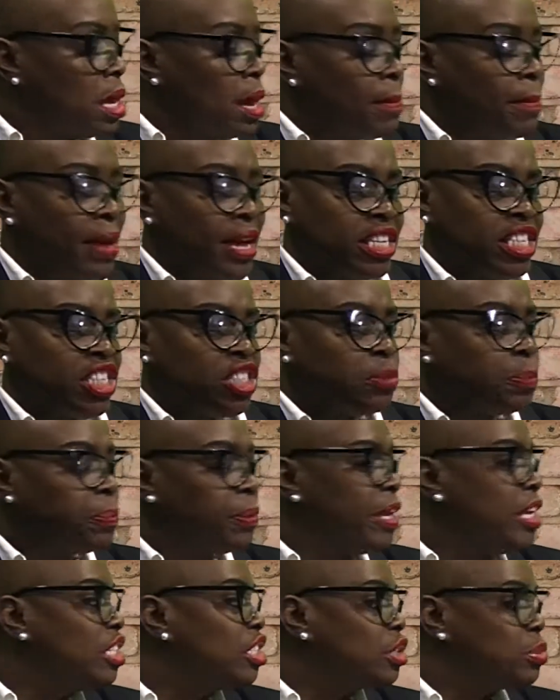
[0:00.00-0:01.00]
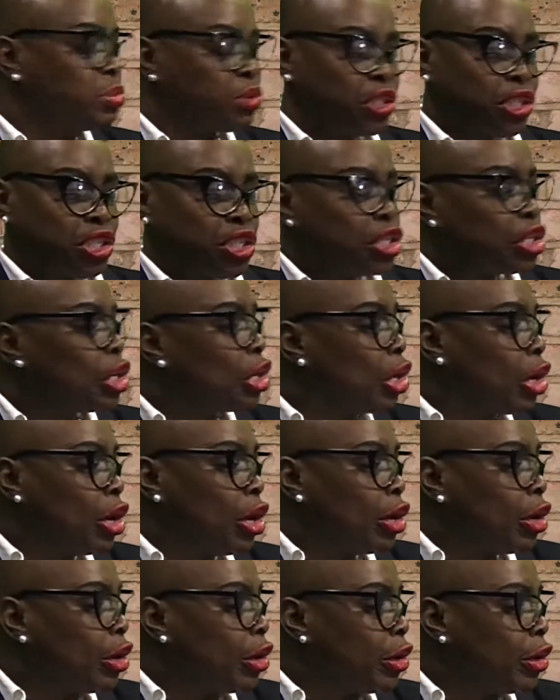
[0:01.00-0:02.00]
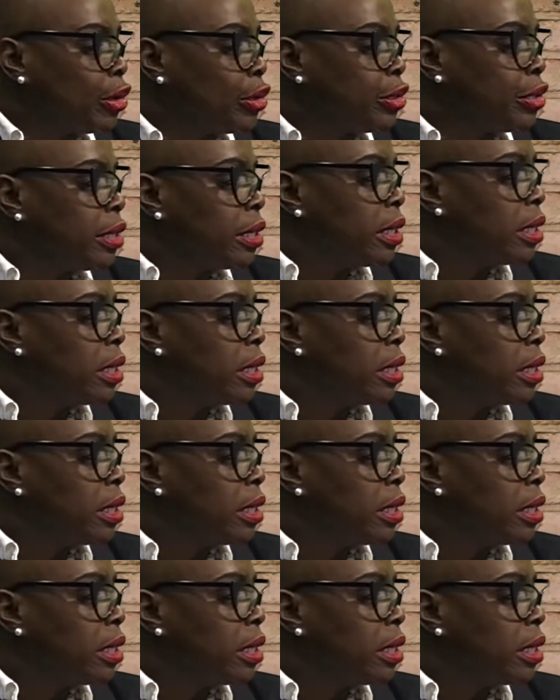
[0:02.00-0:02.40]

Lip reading: My speech was slurred.